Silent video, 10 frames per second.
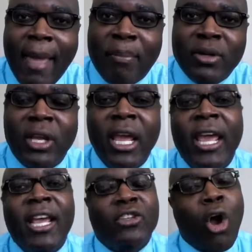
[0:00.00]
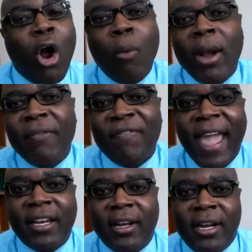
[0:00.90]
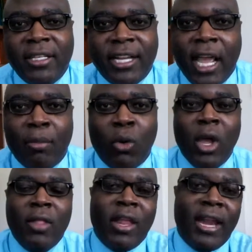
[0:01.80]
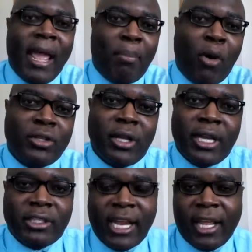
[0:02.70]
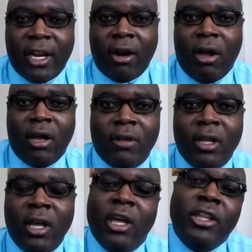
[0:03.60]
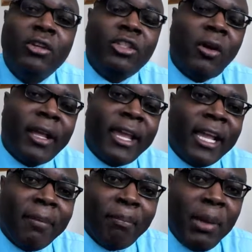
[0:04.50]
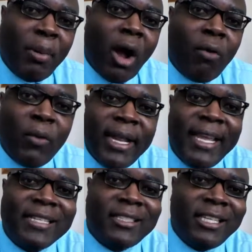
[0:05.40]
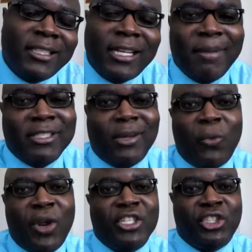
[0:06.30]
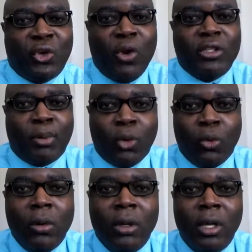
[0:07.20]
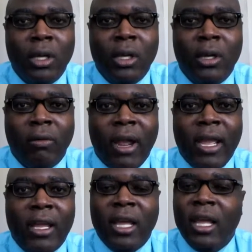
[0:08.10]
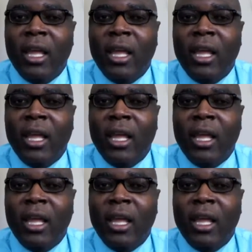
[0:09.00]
happens, it's already factored in the table, then that person gets taken care of. You start kicking people off when they get sick, talking about some reinsurance pool, right?